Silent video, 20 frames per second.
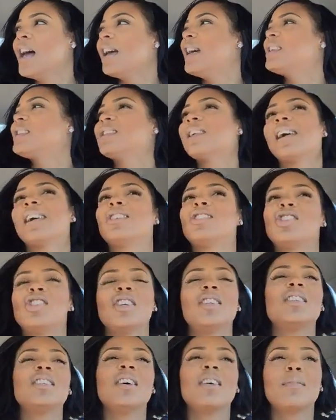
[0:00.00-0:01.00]
It's like
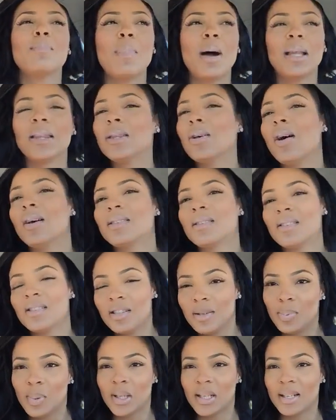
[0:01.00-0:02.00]
she took my thoughts and
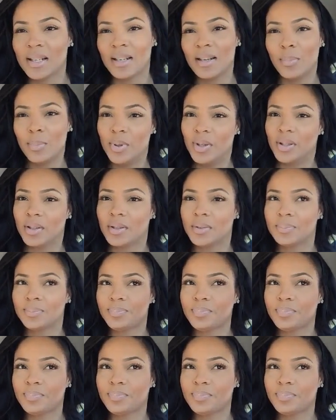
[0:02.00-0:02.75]
she put it in a book.